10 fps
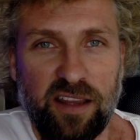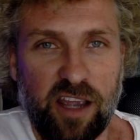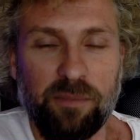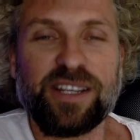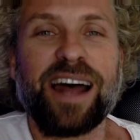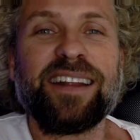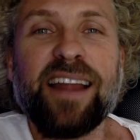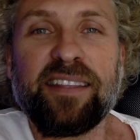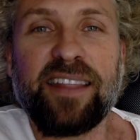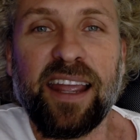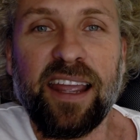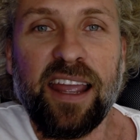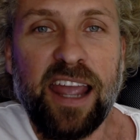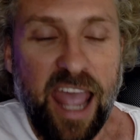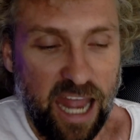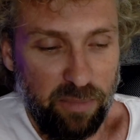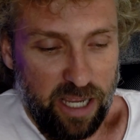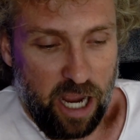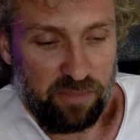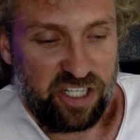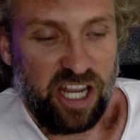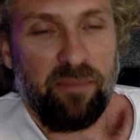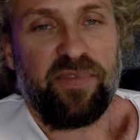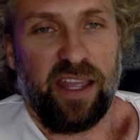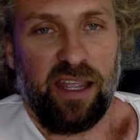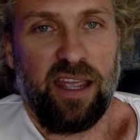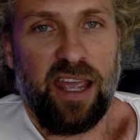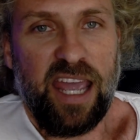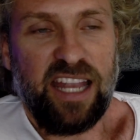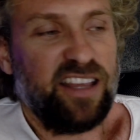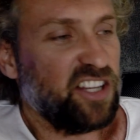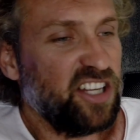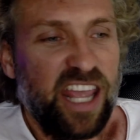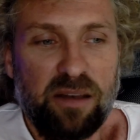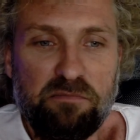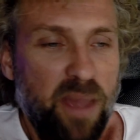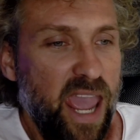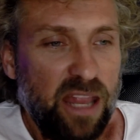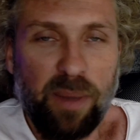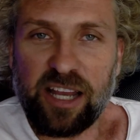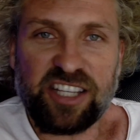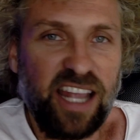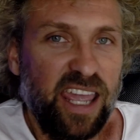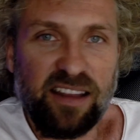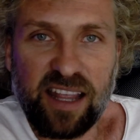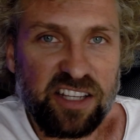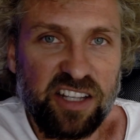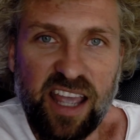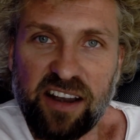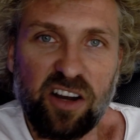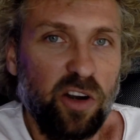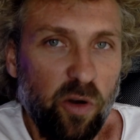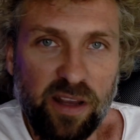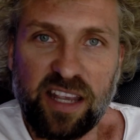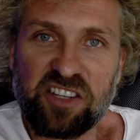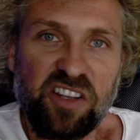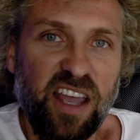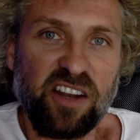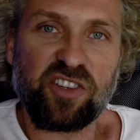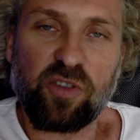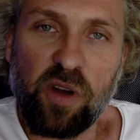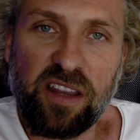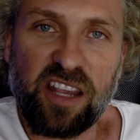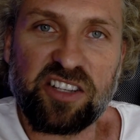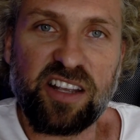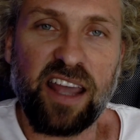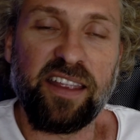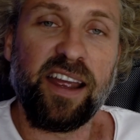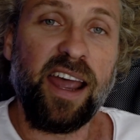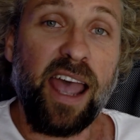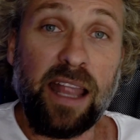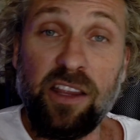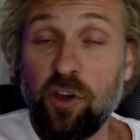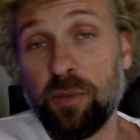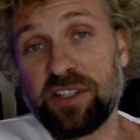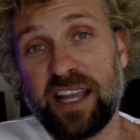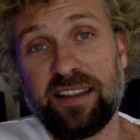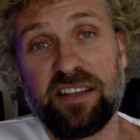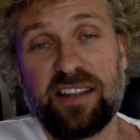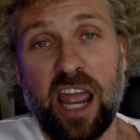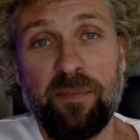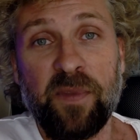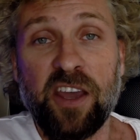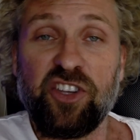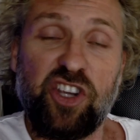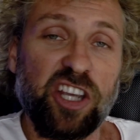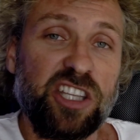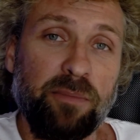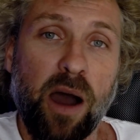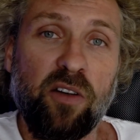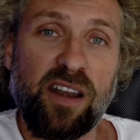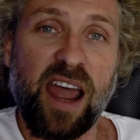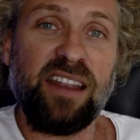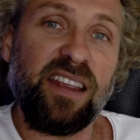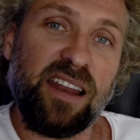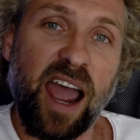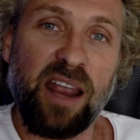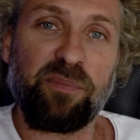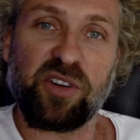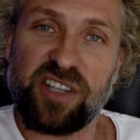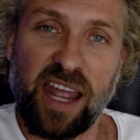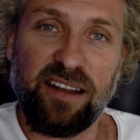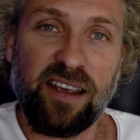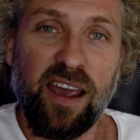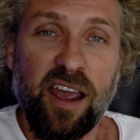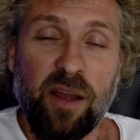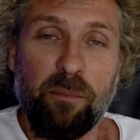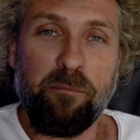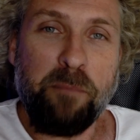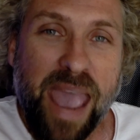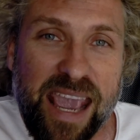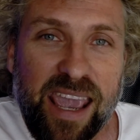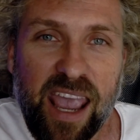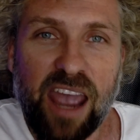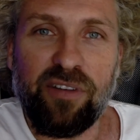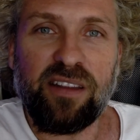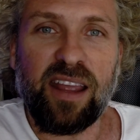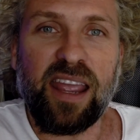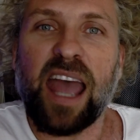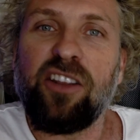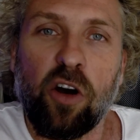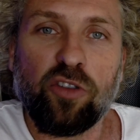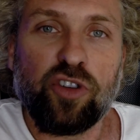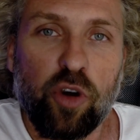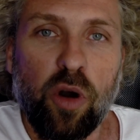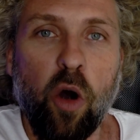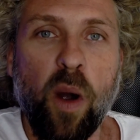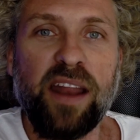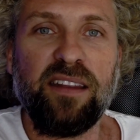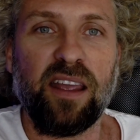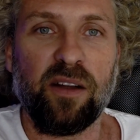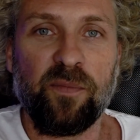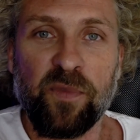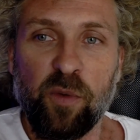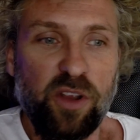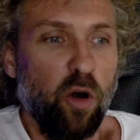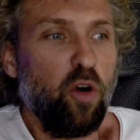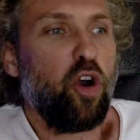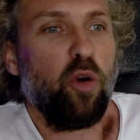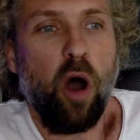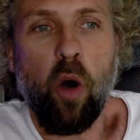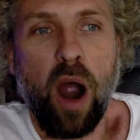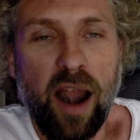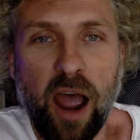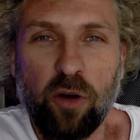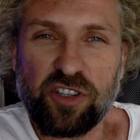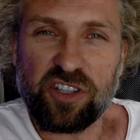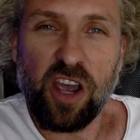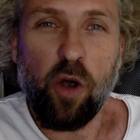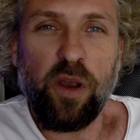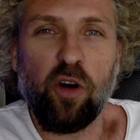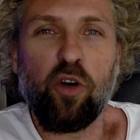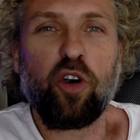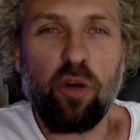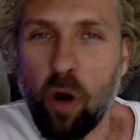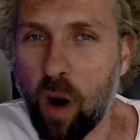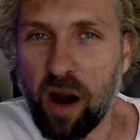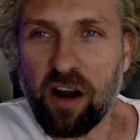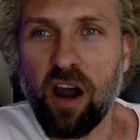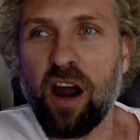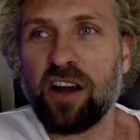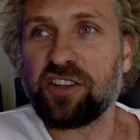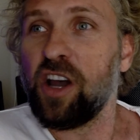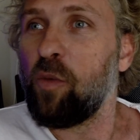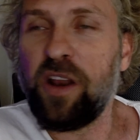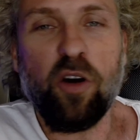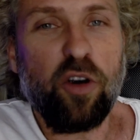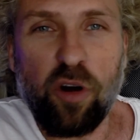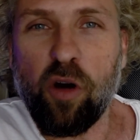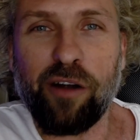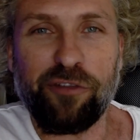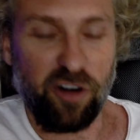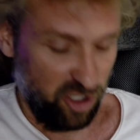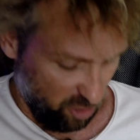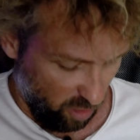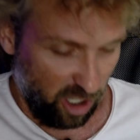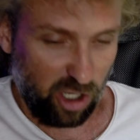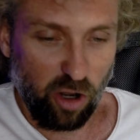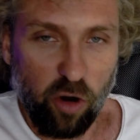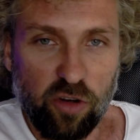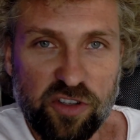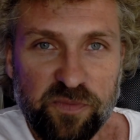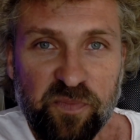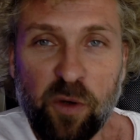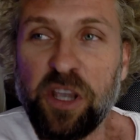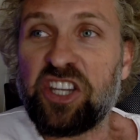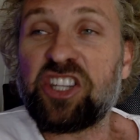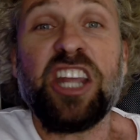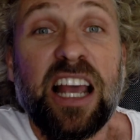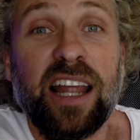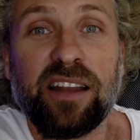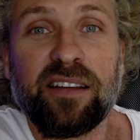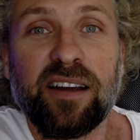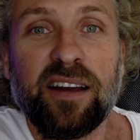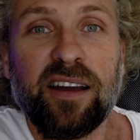It comes out of nothing and it becomes something. It doesn't get made by sticking things together and gluing things together and screwing things together. And humans at this time, just about 99% make everything and don't grow anything. We don't grow our houses, we don't grow our cars, we don't grow our furniture or our clothes. We steal it